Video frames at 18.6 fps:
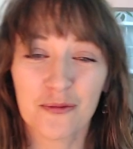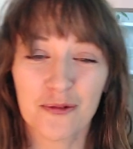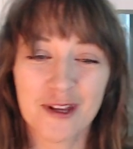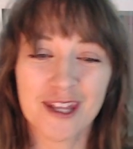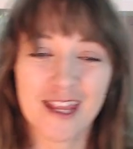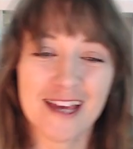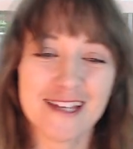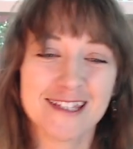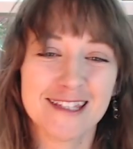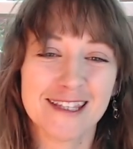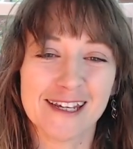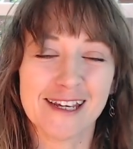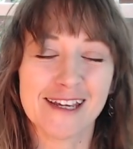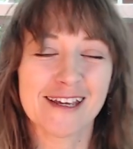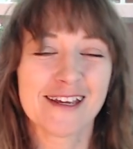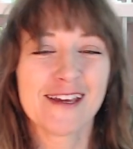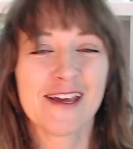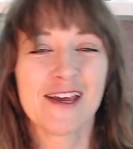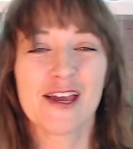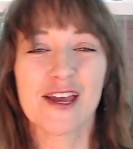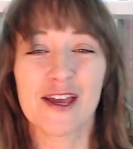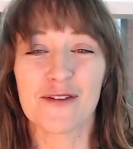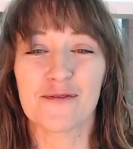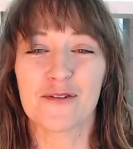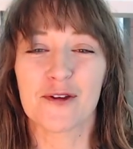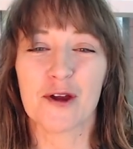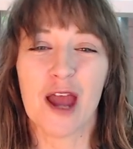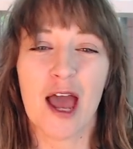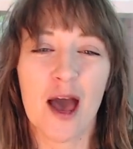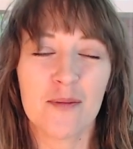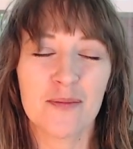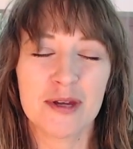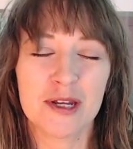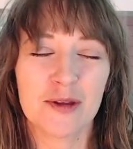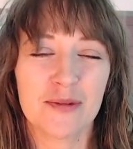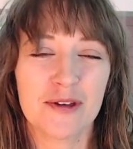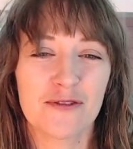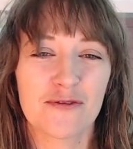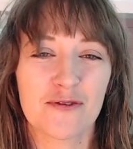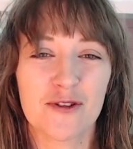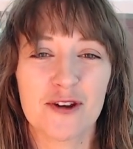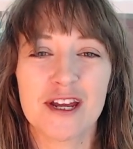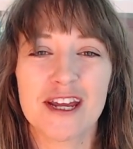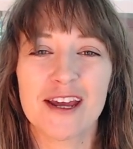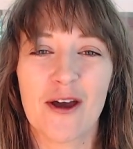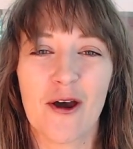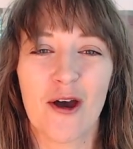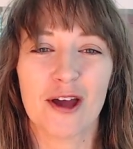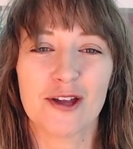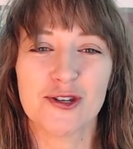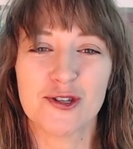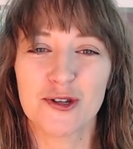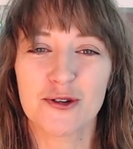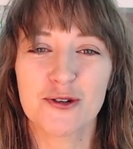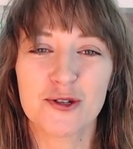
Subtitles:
one last thing. If you happen to be free on June